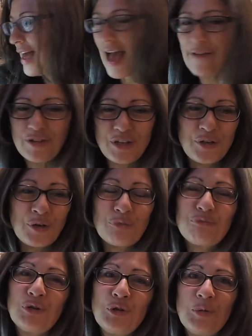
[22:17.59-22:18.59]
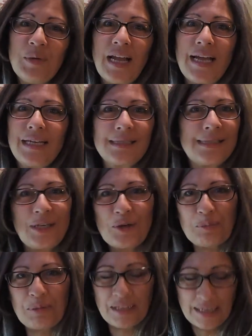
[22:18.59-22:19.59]
have it in her room and I could see
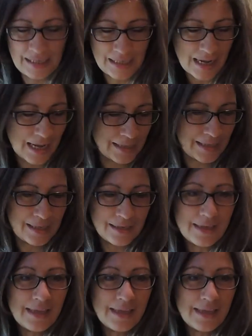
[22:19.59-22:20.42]
her playing on it.